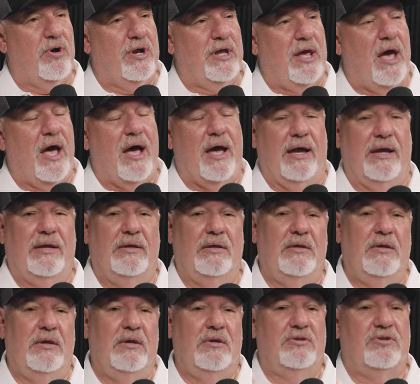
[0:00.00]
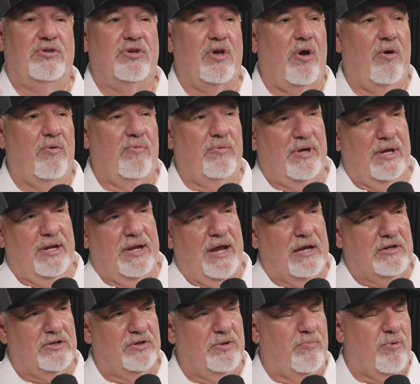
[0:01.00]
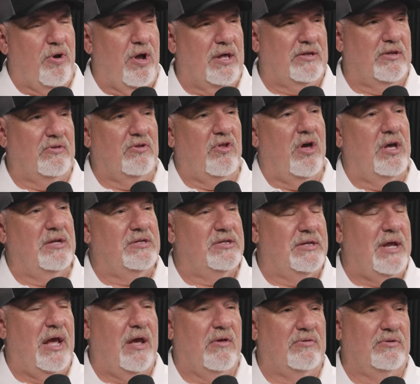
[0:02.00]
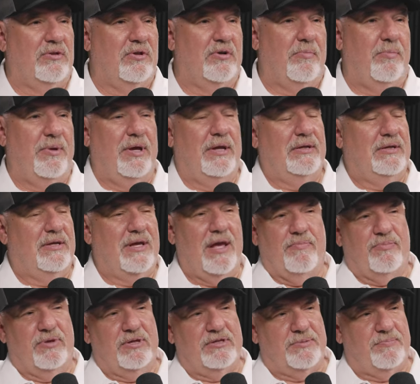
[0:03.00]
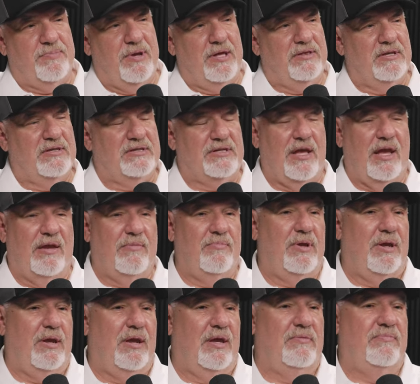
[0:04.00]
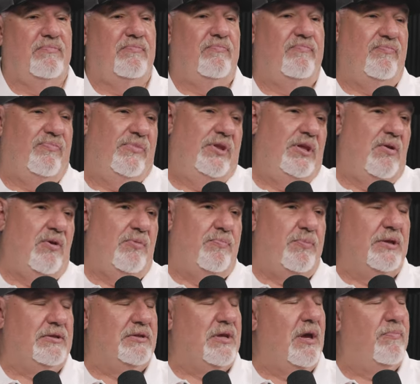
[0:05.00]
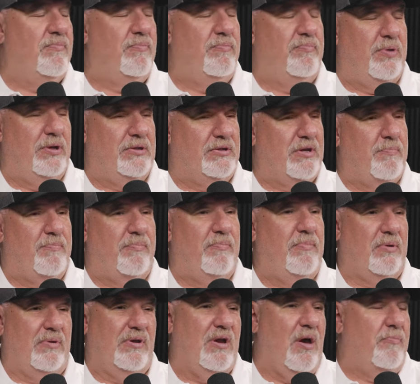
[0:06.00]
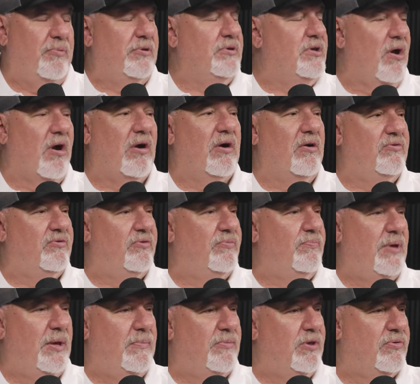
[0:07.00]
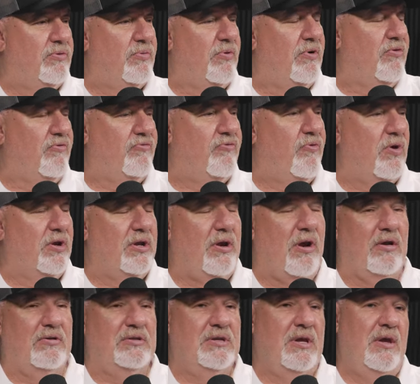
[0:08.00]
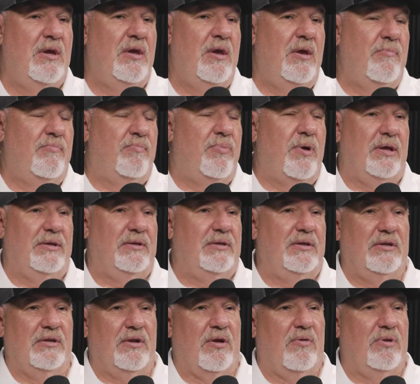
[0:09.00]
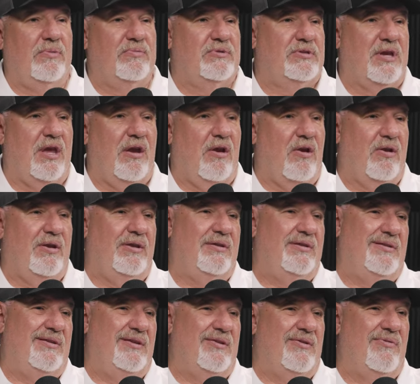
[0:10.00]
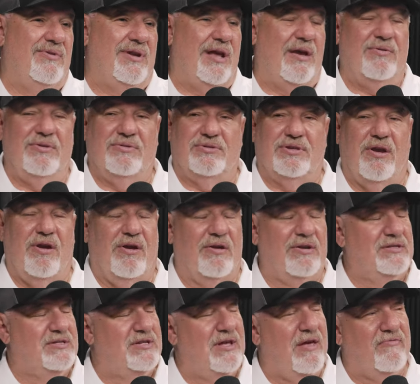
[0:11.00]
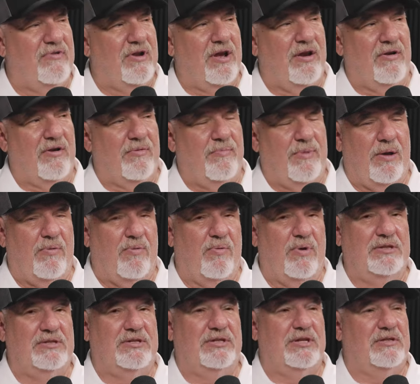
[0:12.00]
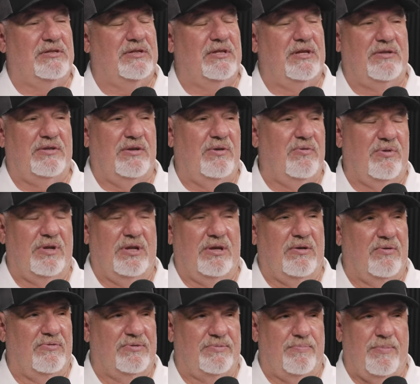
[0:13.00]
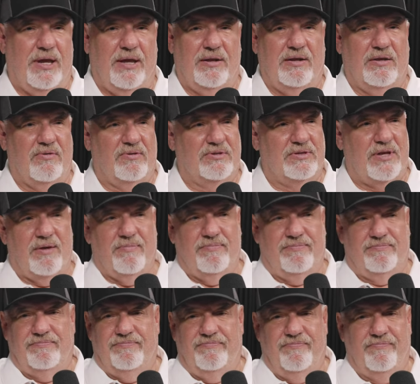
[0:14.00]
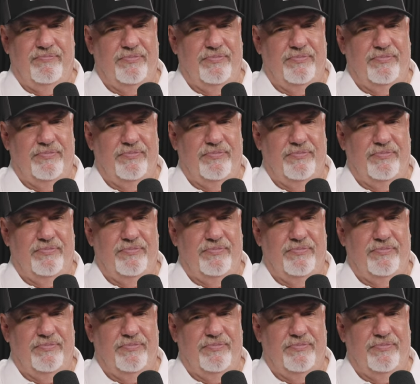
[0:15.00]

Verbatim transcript: pretty high. So it actually brought the launch down a little bit, kept the spin the same, and you know he picked up picked up a couple yards, maybe yeah. three or four yards. But you know he was carrying, you know now he's carrying seven iron about 162, and he goes, man, he goes, I'm